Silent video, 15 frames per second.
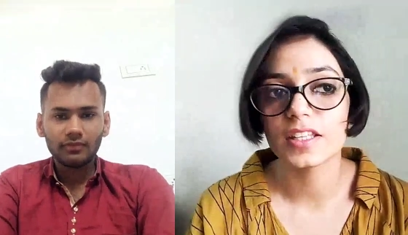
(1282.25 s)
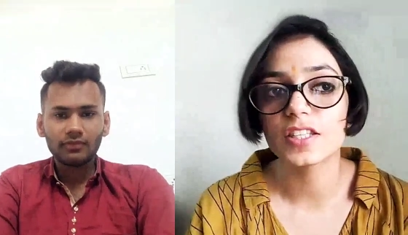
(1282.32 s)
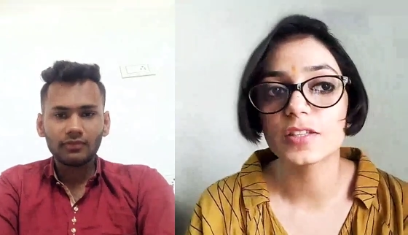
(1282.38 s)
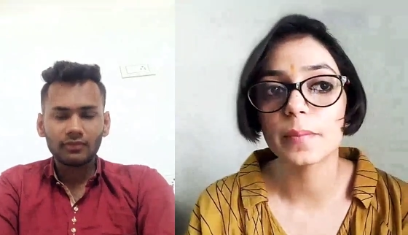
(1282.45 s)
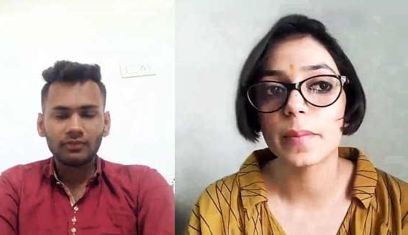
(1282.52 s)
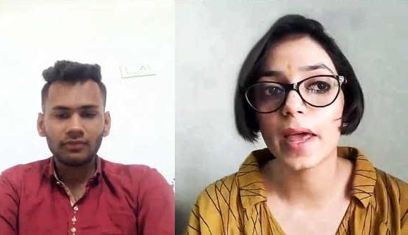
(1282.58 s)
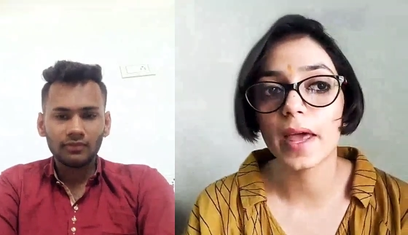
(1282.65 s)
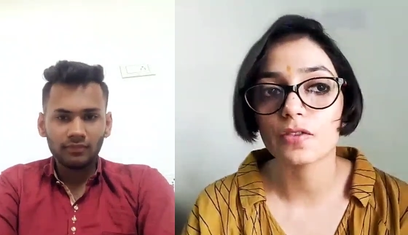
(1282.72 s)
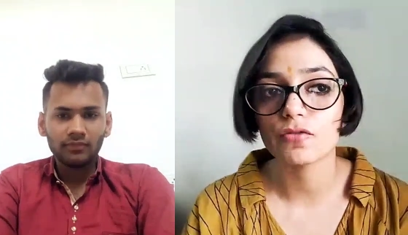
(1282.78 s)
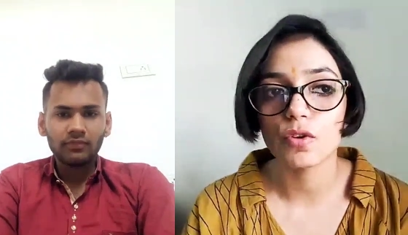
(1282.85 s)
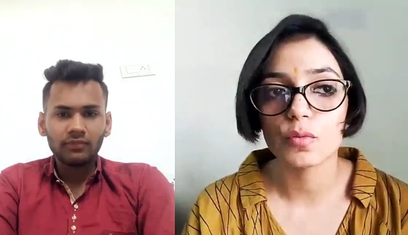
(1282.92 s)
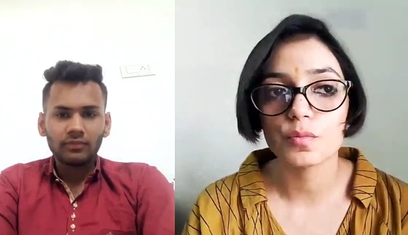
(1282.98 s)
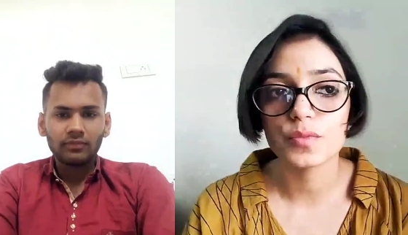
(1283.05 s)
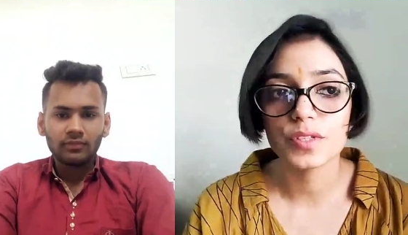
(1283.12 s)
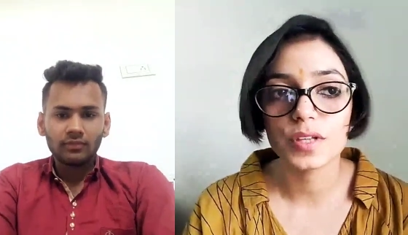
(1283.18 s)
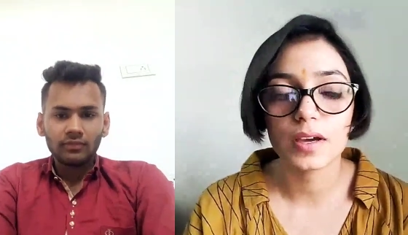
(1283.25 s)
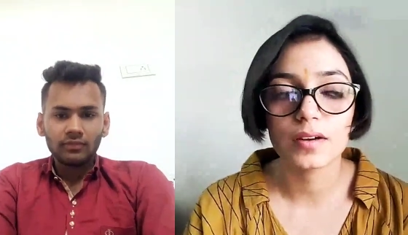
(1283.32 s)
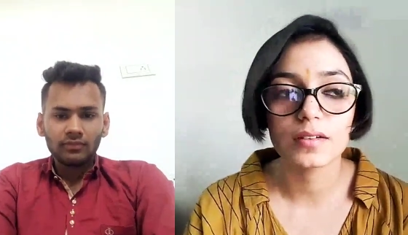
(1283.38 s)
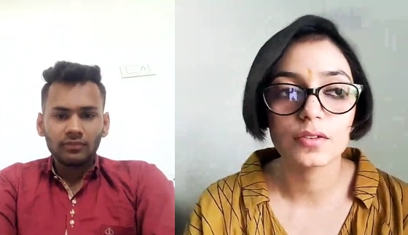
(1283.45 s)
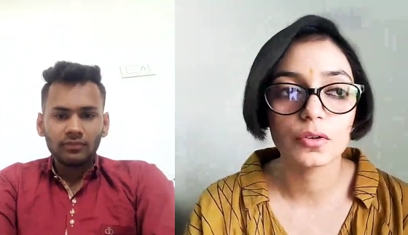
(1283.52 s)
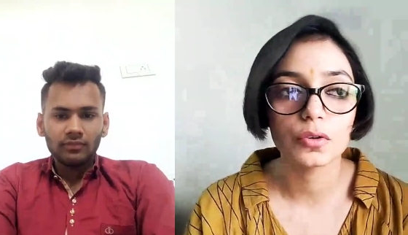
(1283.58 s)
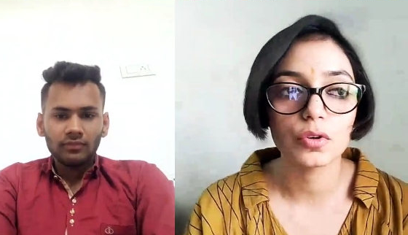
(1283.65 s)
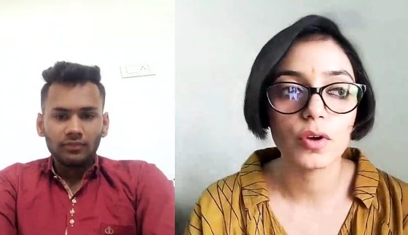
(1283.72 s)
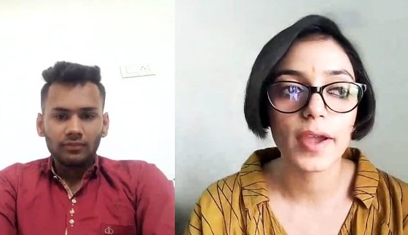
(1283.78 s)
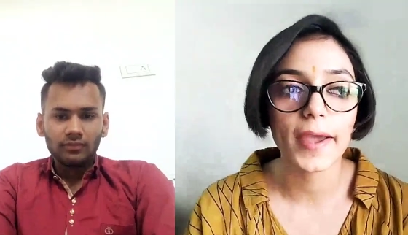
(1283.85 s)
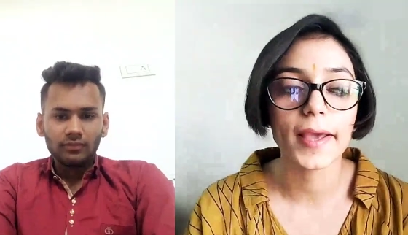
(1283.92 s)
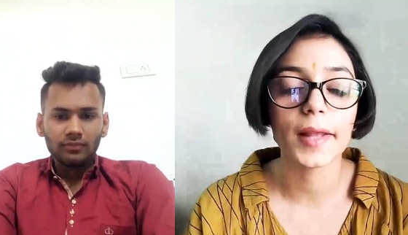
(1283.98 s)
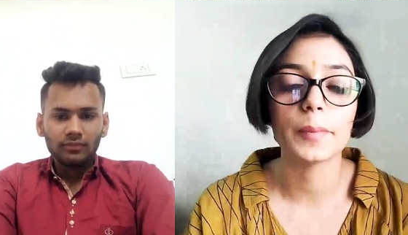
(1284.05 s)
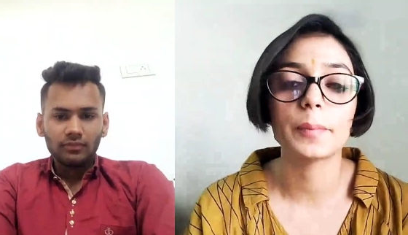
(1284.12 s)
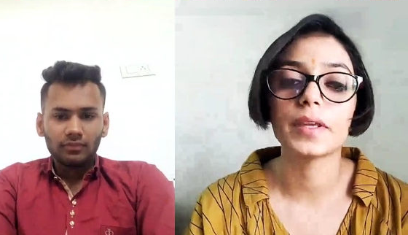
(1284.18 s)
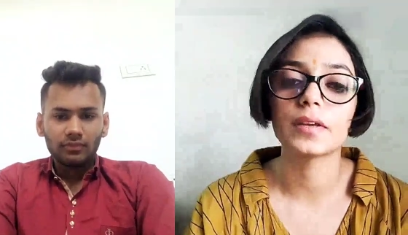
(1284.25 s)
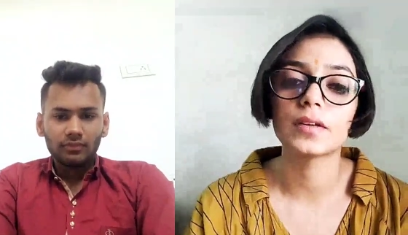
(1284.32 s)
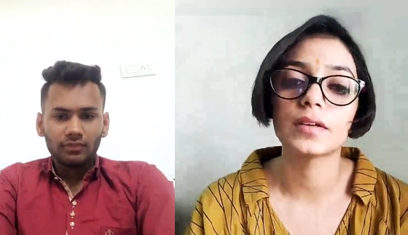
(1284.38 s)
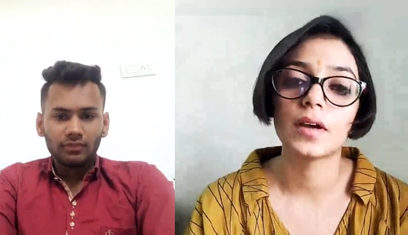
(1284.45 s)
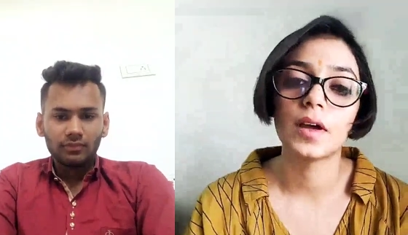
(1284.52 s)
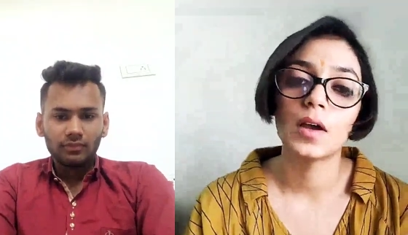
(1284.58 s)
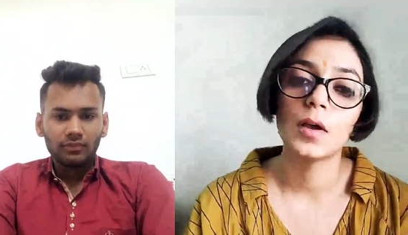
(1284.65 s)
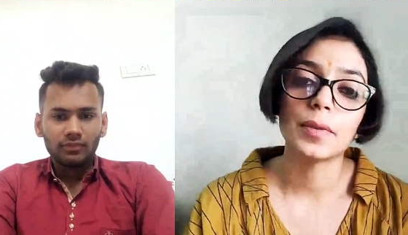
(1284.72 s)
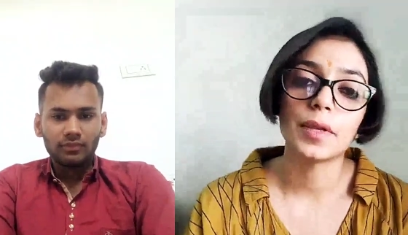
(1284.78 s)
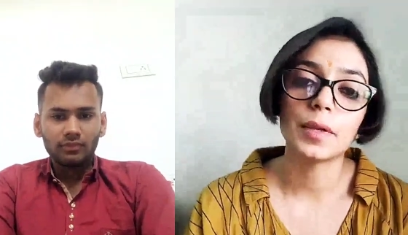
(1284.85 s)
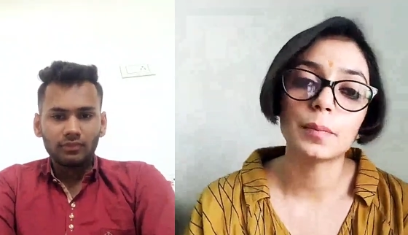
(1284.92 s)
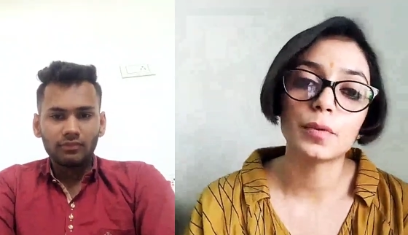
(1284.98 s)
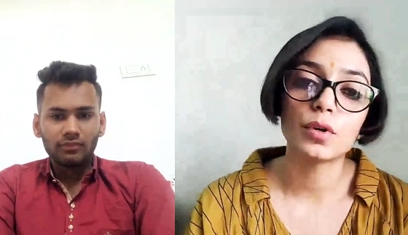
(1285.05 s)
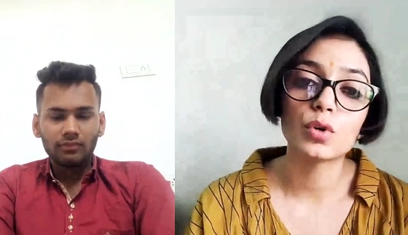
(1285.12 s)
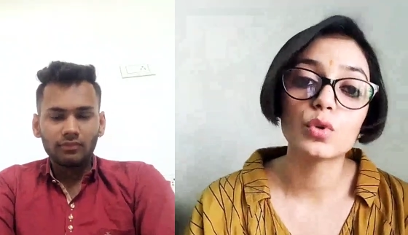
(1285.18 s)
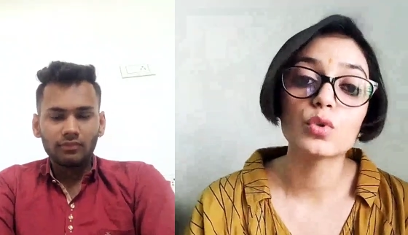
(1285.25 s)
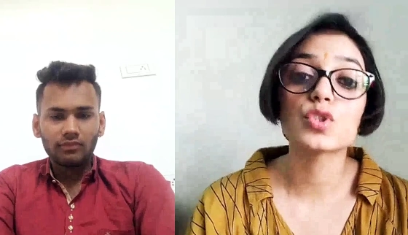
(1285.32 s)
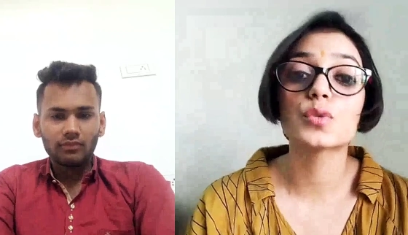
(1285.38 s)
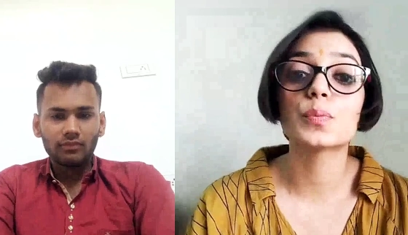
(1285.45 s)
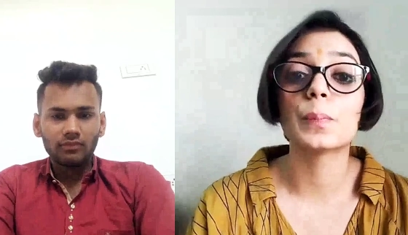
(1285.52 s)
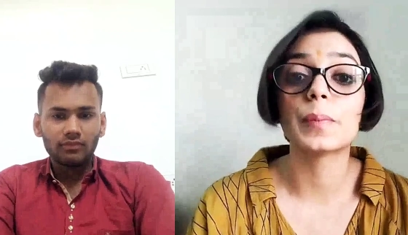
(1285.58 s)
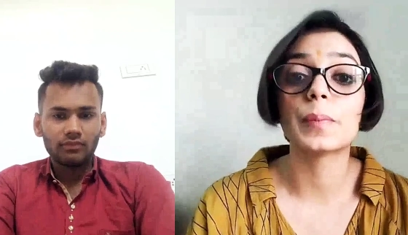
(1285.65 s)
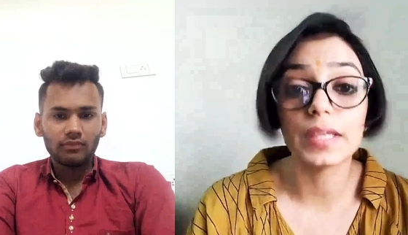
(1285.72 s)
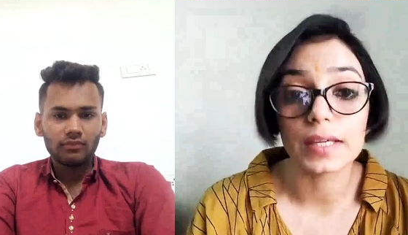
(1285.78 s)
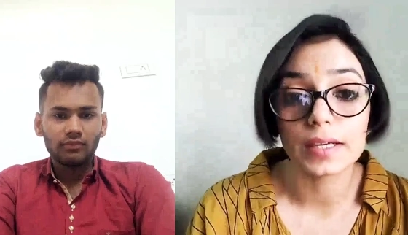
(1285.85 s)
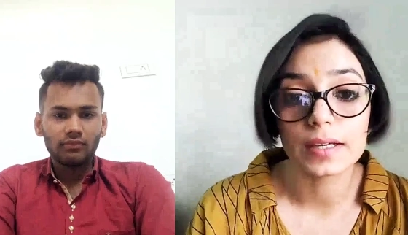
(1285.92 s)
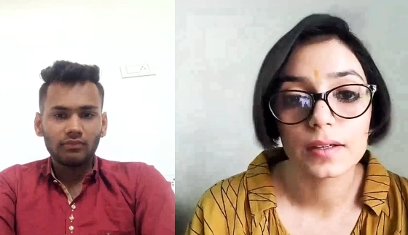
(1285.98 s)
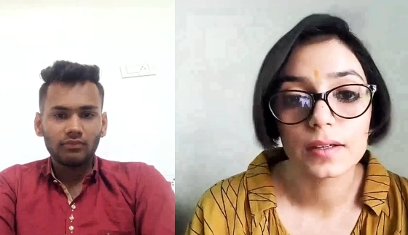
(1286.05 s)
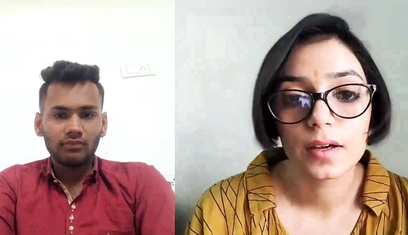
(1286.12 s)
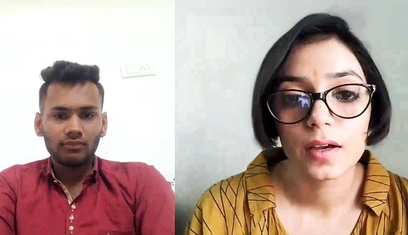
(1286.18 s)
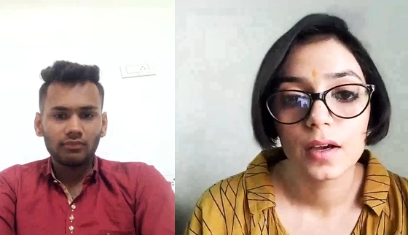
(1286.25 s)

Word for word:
Speaker 1: these platforms are, you know, helping people to speak.